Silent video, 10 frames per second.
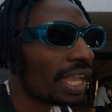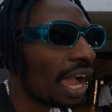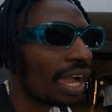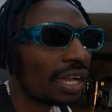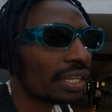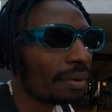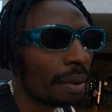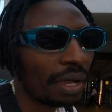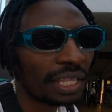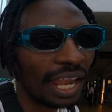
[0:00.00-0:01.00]
yeah,
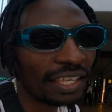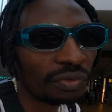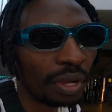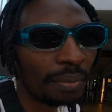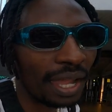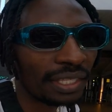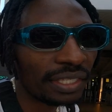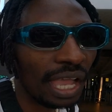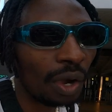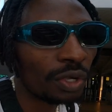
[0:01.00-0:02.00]
remember the last three
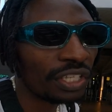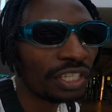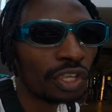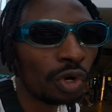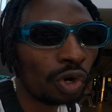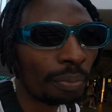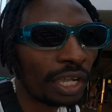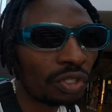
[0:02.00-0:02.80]
months I was in Europe.